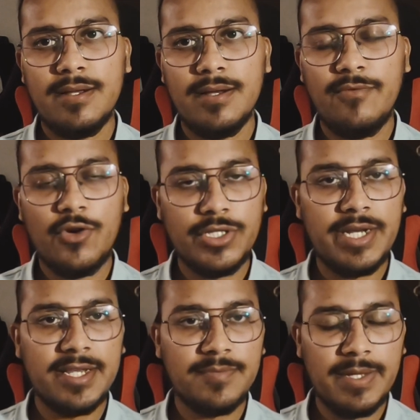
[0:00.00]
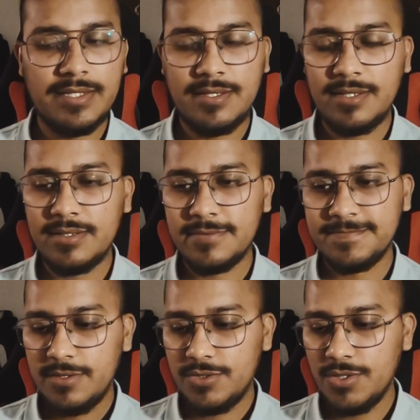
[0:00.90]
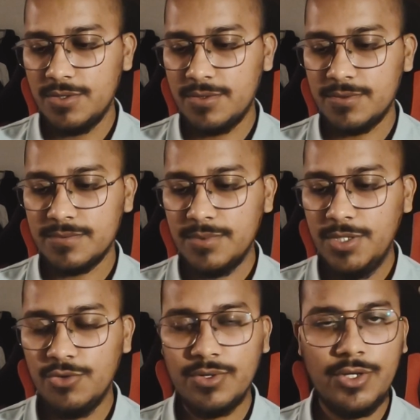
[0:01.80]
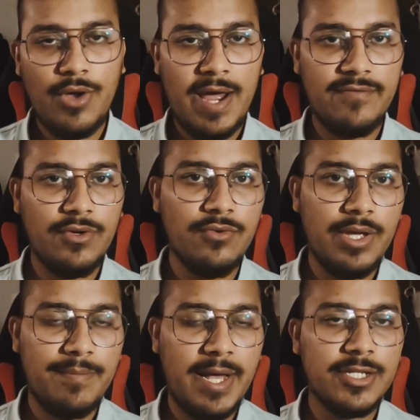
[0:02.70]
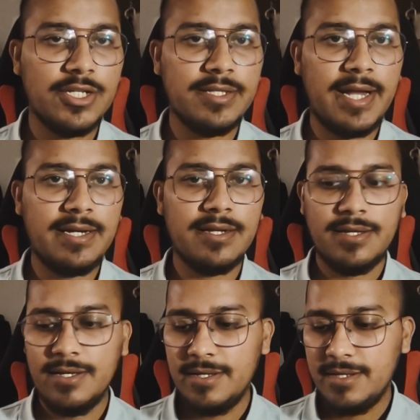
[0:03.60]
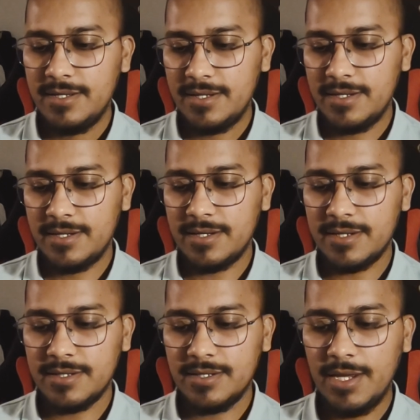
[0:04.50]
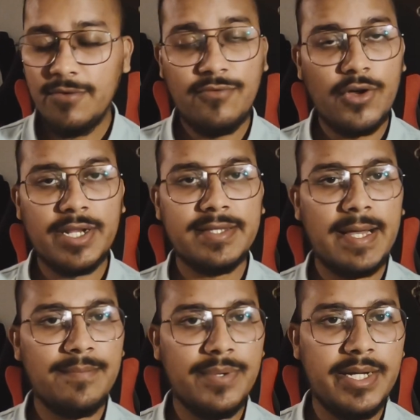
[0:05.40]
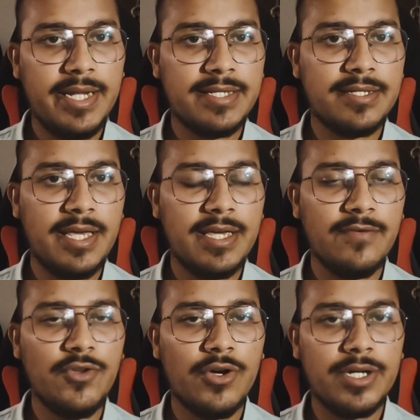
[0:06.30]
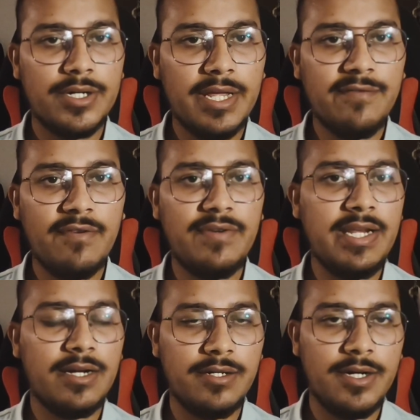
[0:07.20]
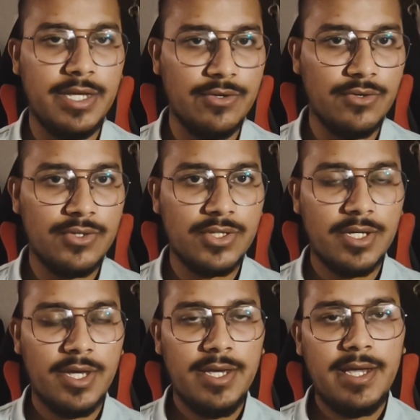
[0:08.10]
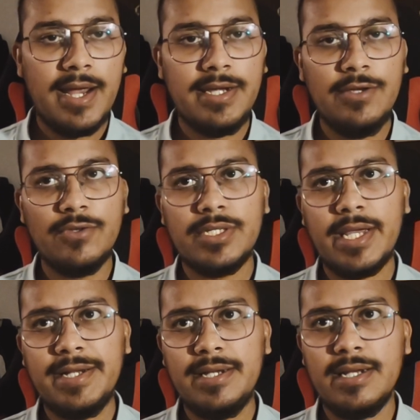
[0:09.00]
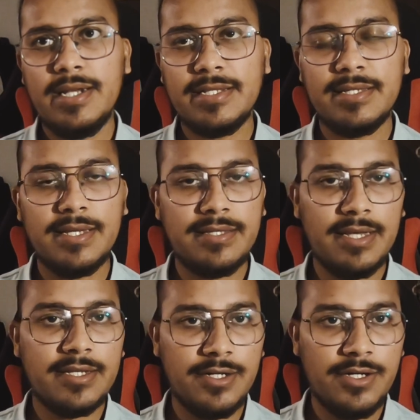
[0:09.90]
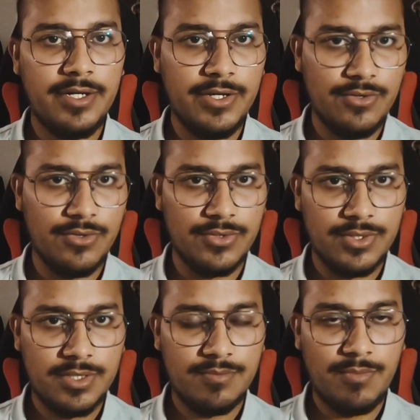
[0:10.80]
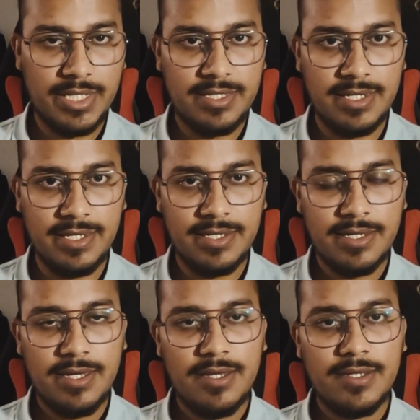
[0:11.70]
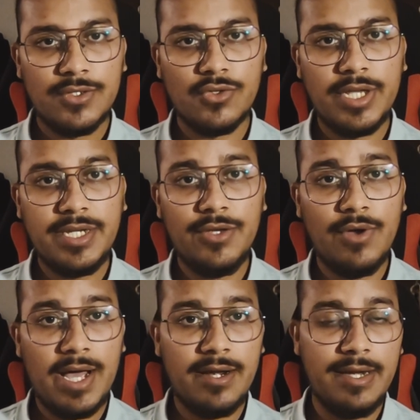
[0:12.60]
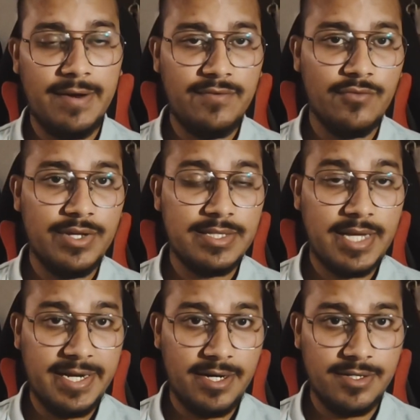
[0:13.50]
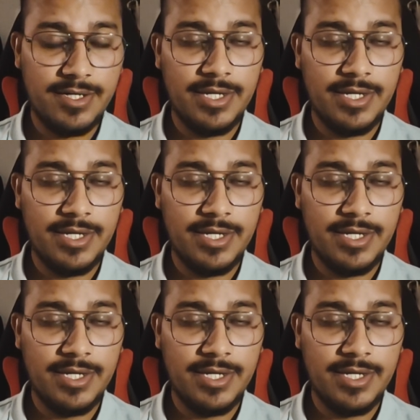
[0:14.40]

for their expenses. So you have to imagine that if for example, let's take, if you are earning 1500 euros and you send, let's say, 600 euros monthly, so then you are left with 900